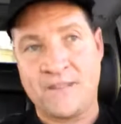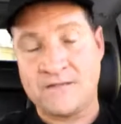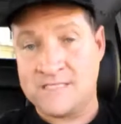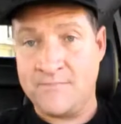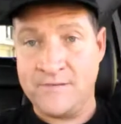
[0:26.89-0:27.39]

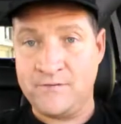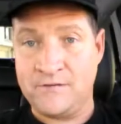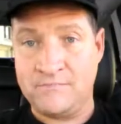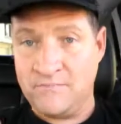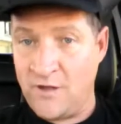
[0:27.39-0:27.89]
some
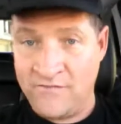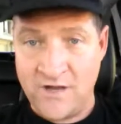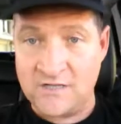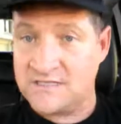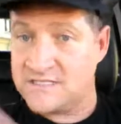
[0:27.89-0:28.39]
people are
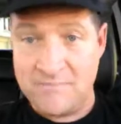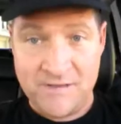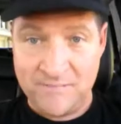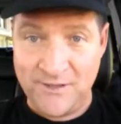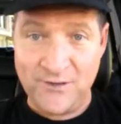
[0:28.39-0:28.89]
faster, some
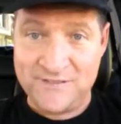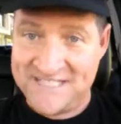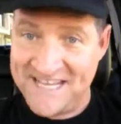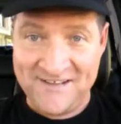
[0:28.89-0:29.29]
people are